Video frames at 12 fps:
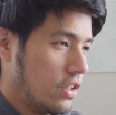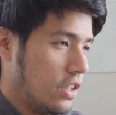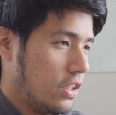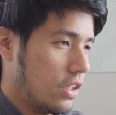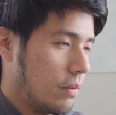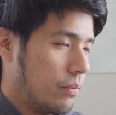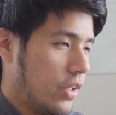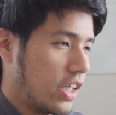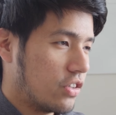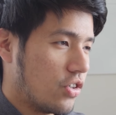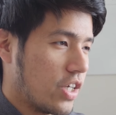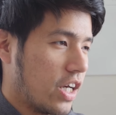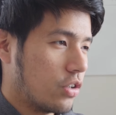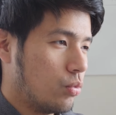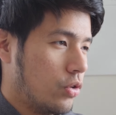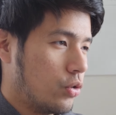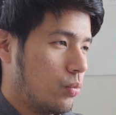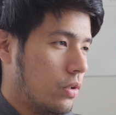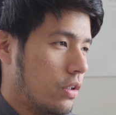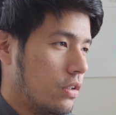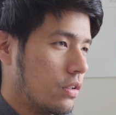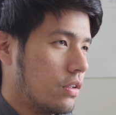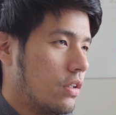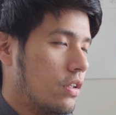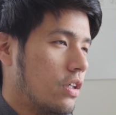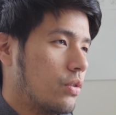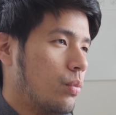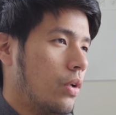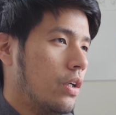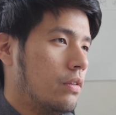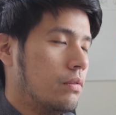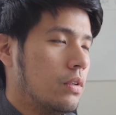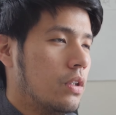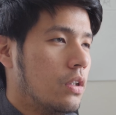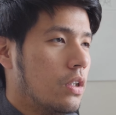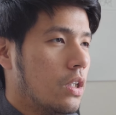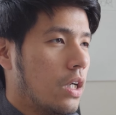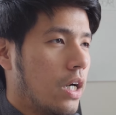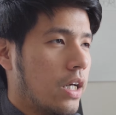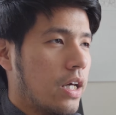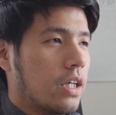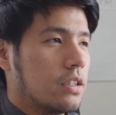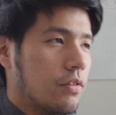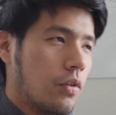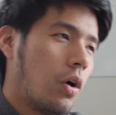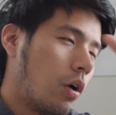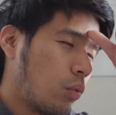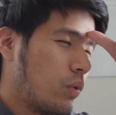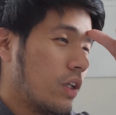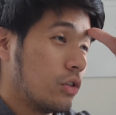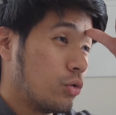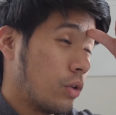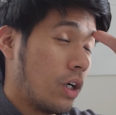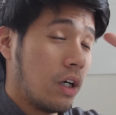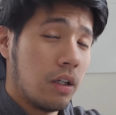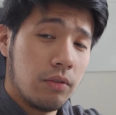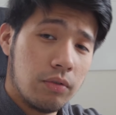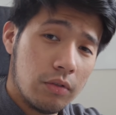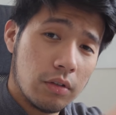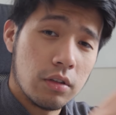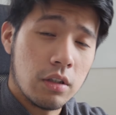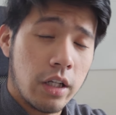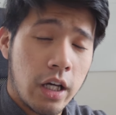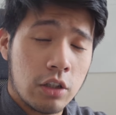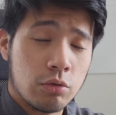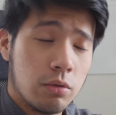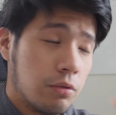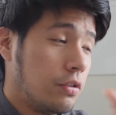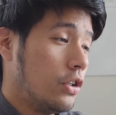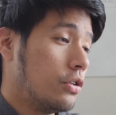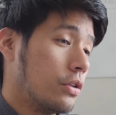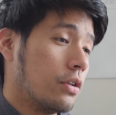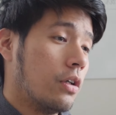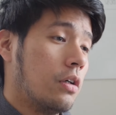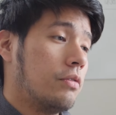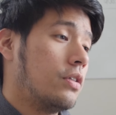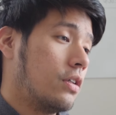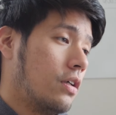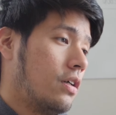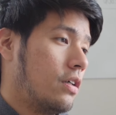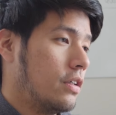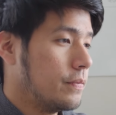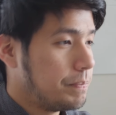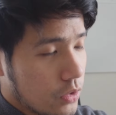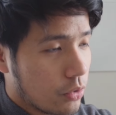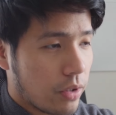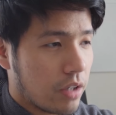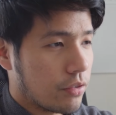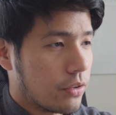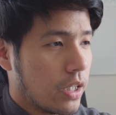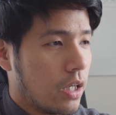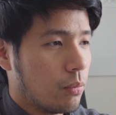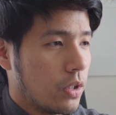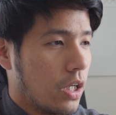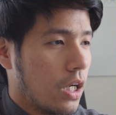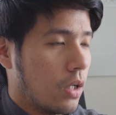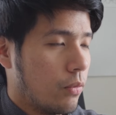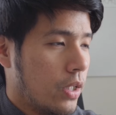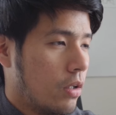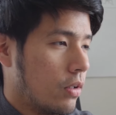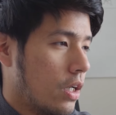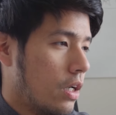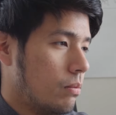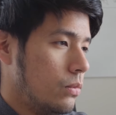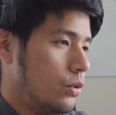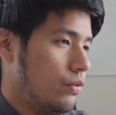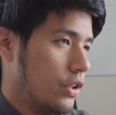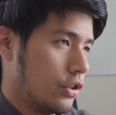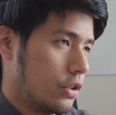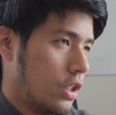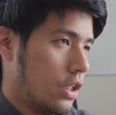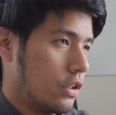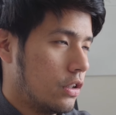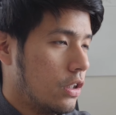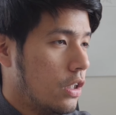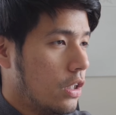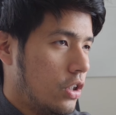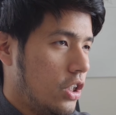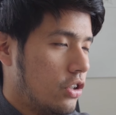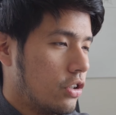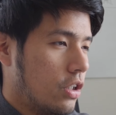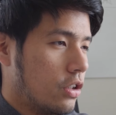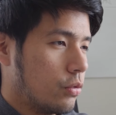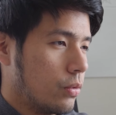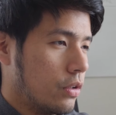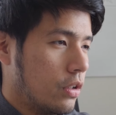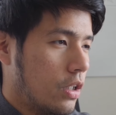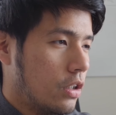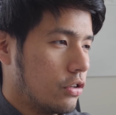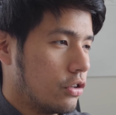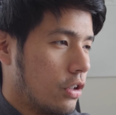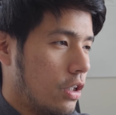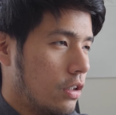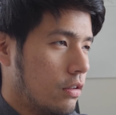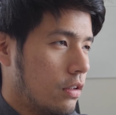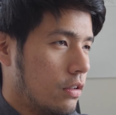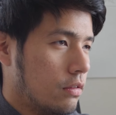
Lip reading: the next text, which was this one, iActive all-wheel drive, an actual feature of the car. So after that we now got moving shots. These shots were not shot